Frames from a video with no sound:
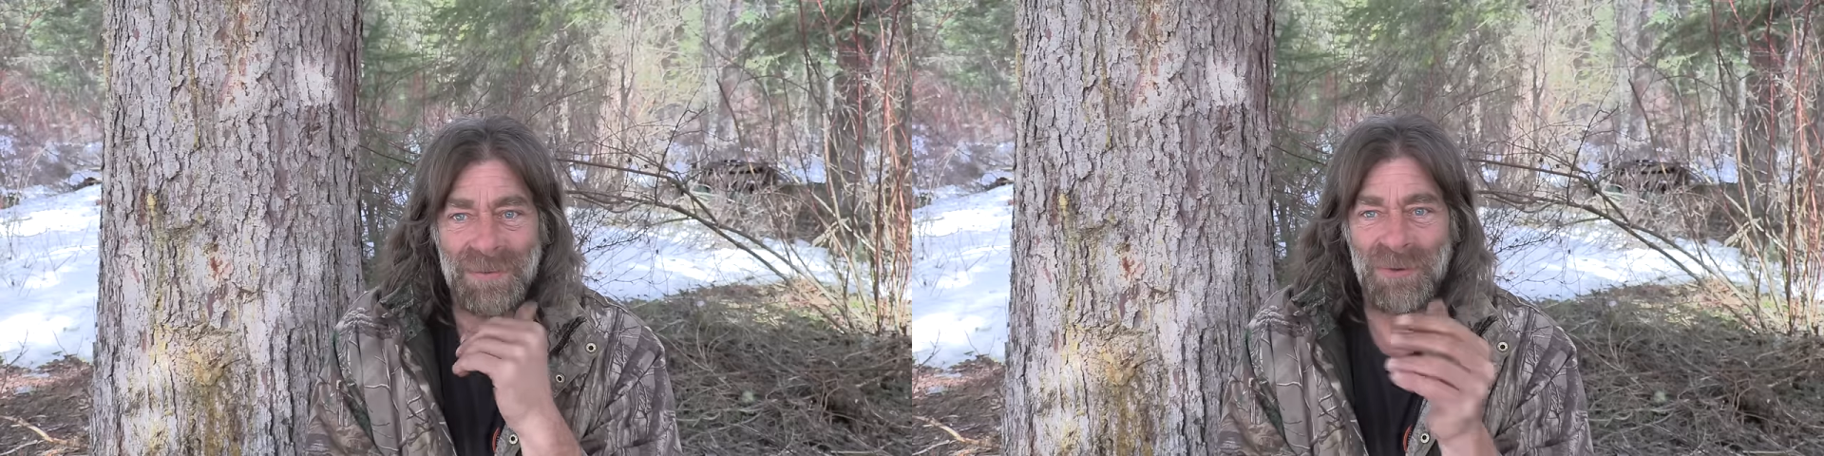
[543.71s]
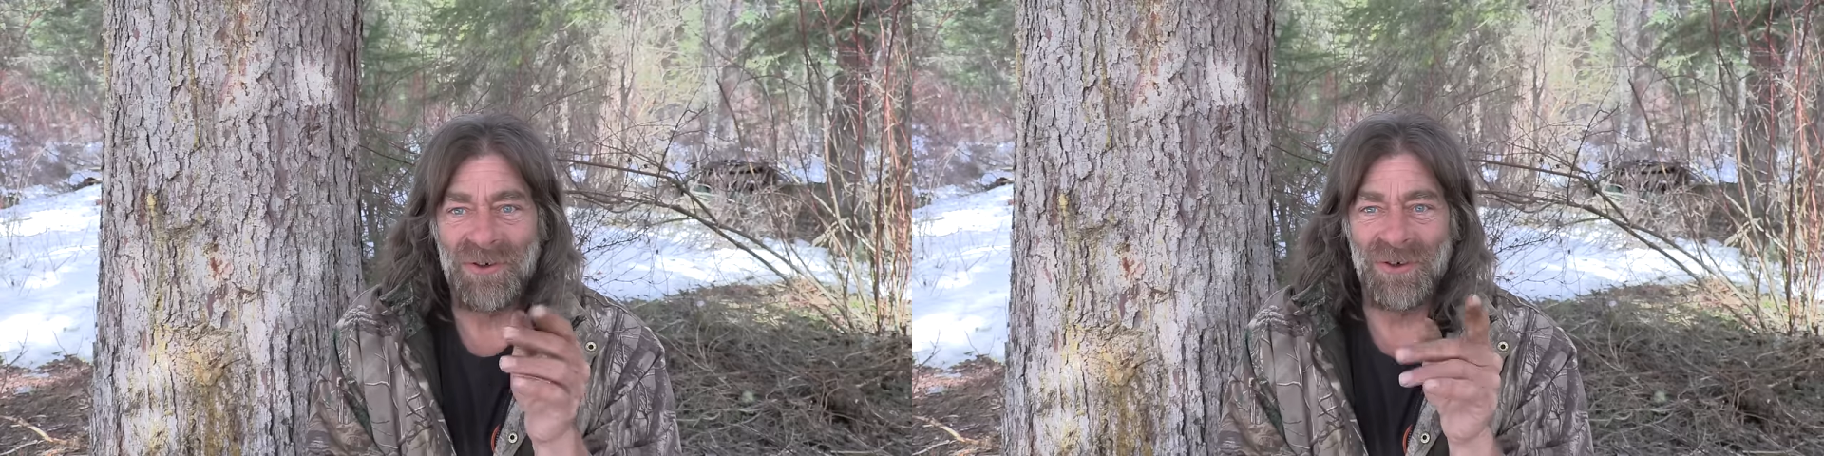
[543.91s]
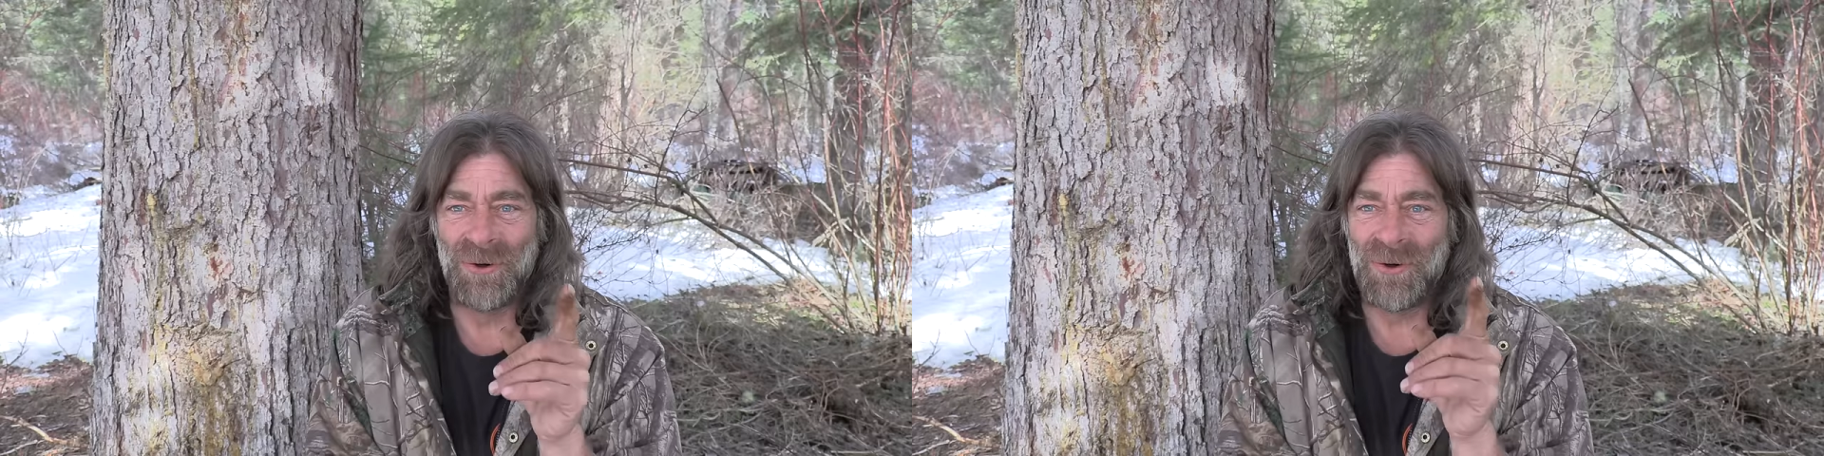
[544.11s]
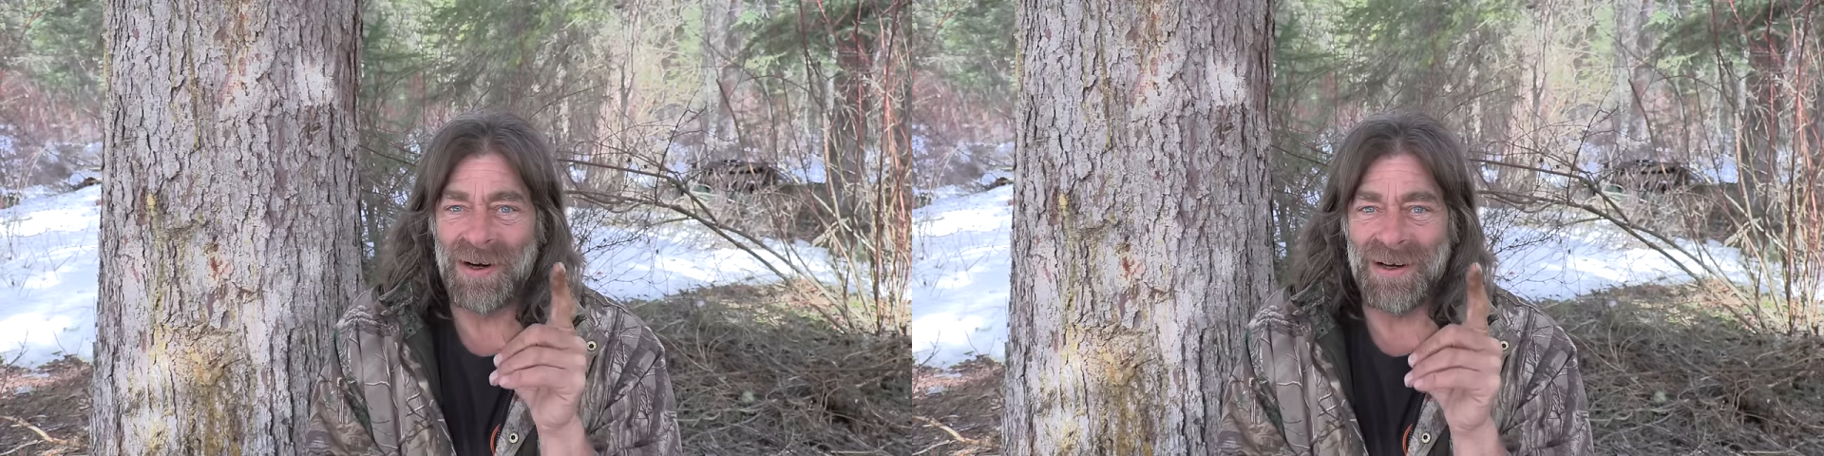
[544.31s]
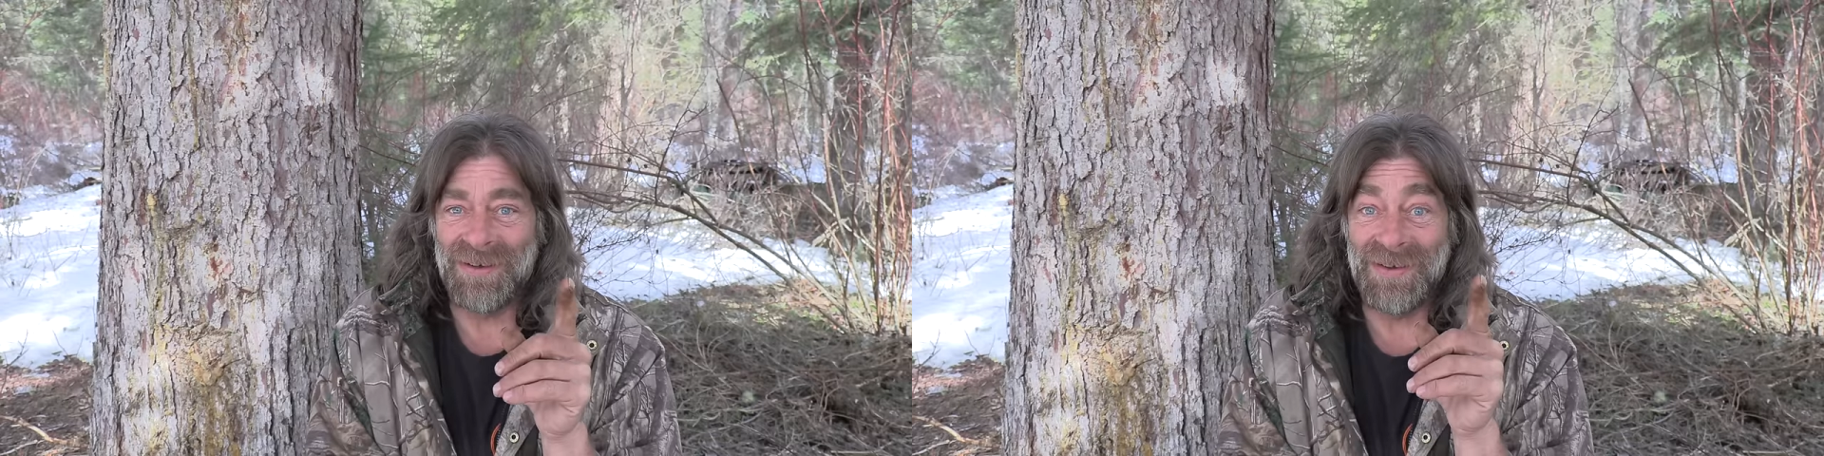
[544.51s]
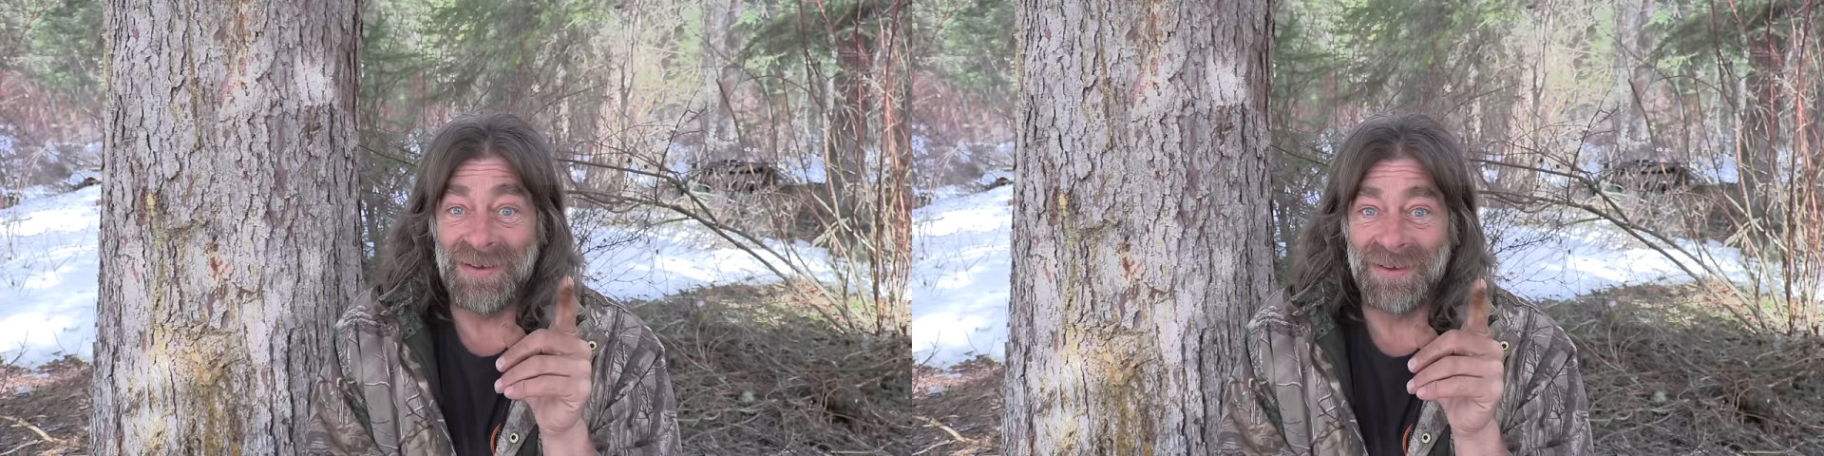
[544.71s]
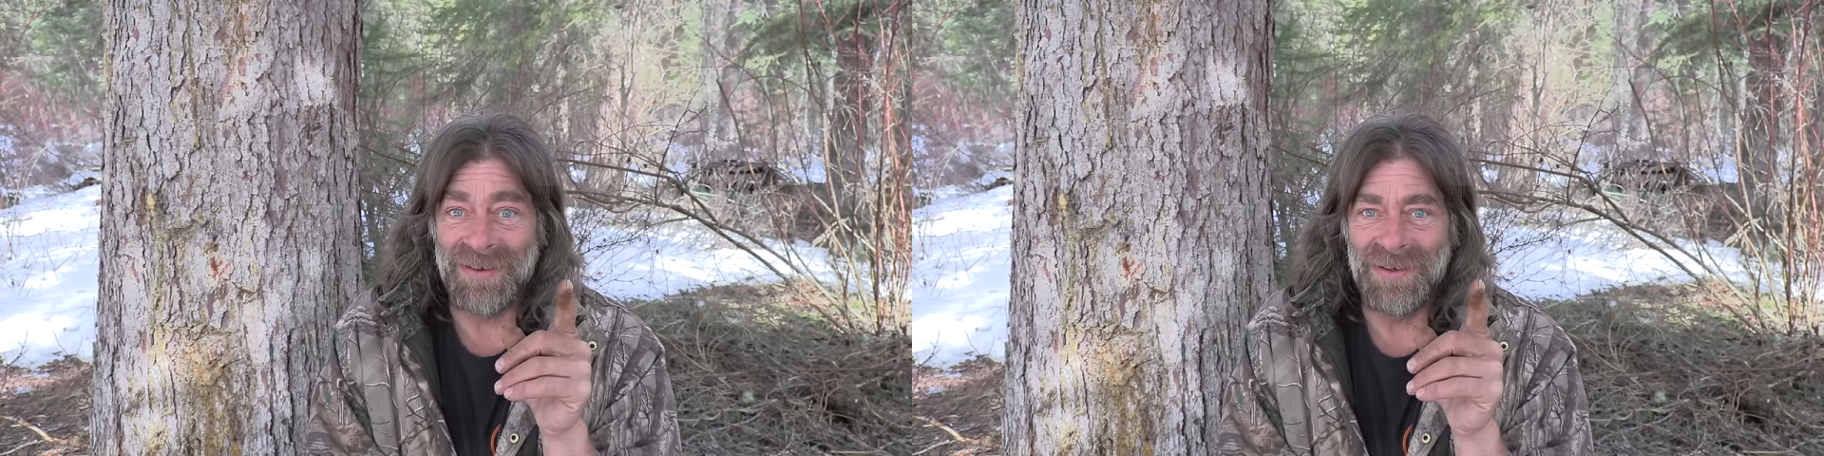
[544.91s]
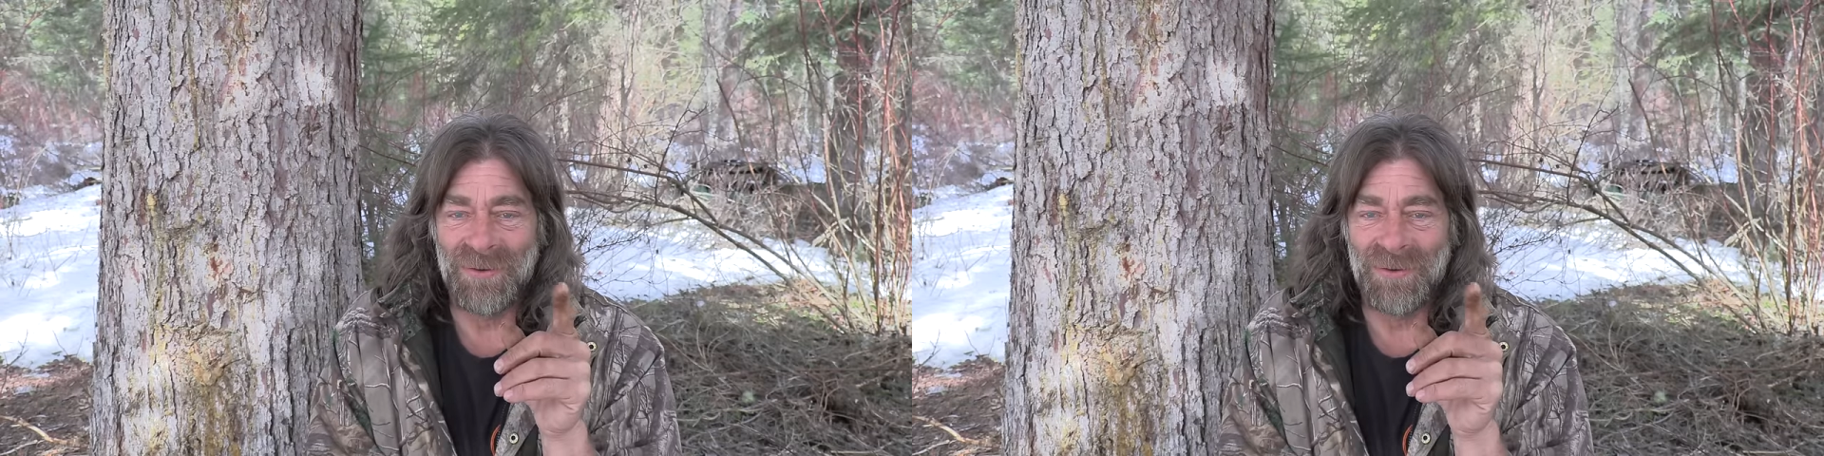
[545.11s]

But you know, ideally,